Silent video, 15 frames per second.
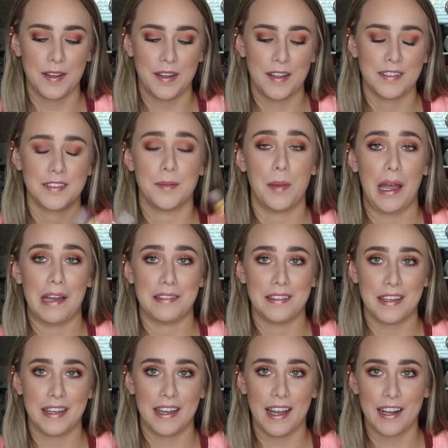It's a bad
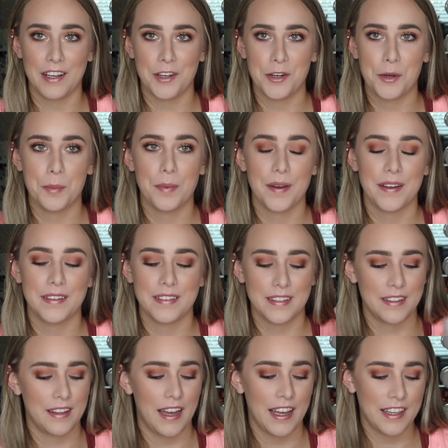thing, I know, but
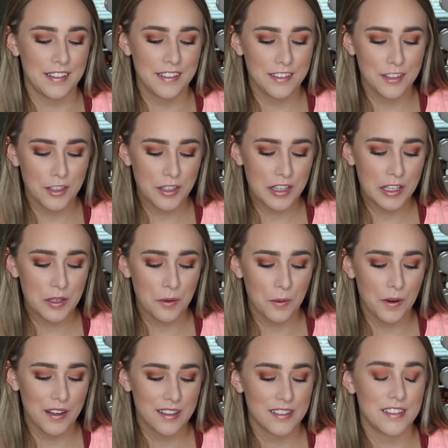I guess it's a good thing to
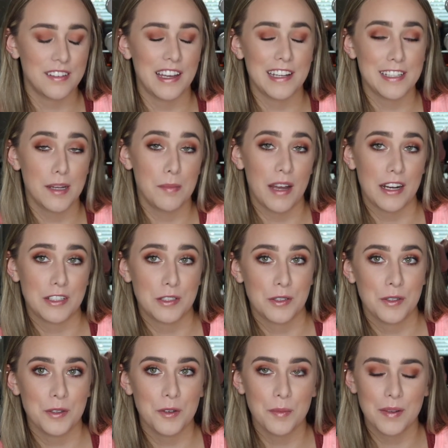hoard because it's
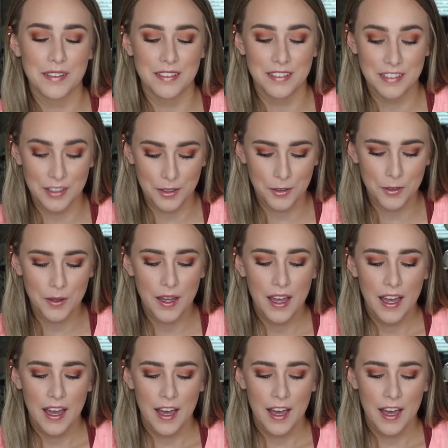antibacterial, but still.